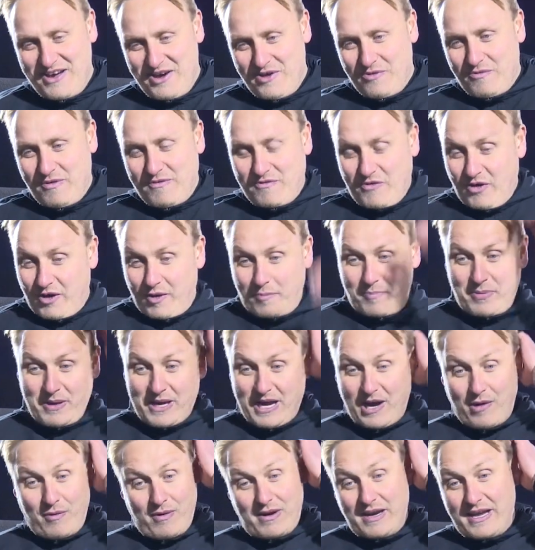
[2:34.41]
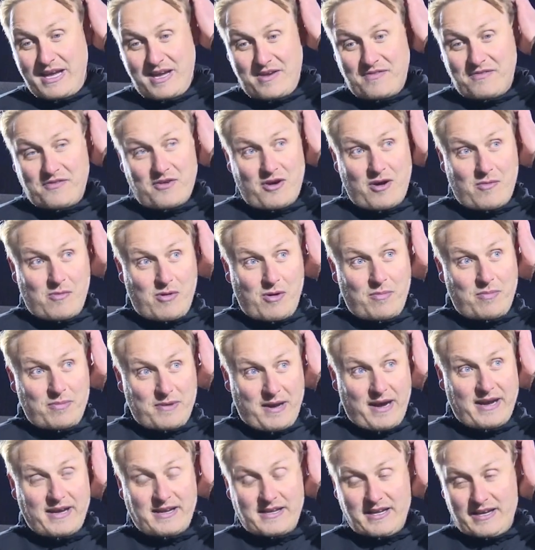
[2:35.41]
We've got to pick our league form up.
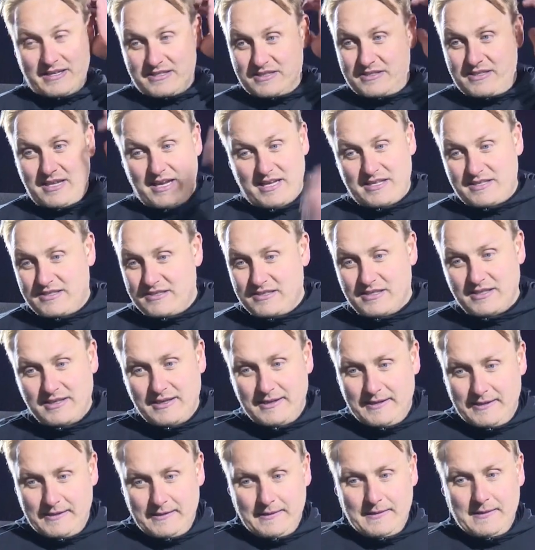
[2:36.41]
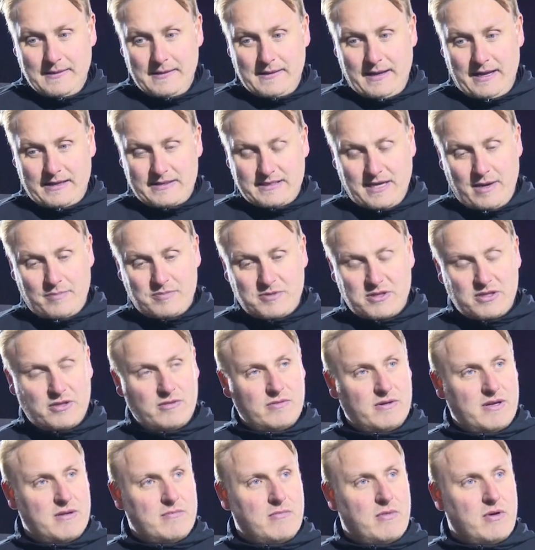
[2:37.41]
Like that's
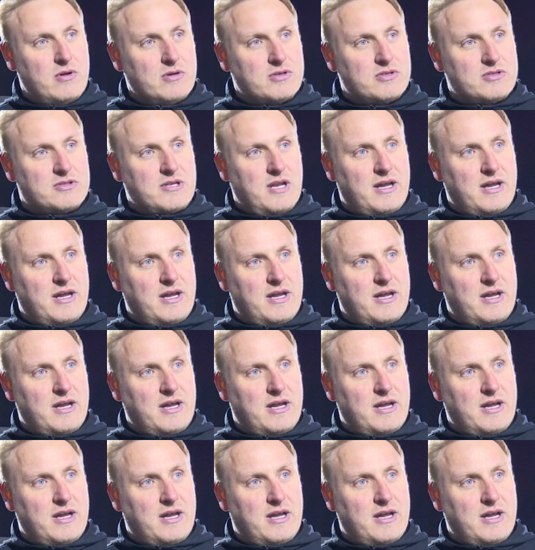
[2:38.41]
absolutely a must.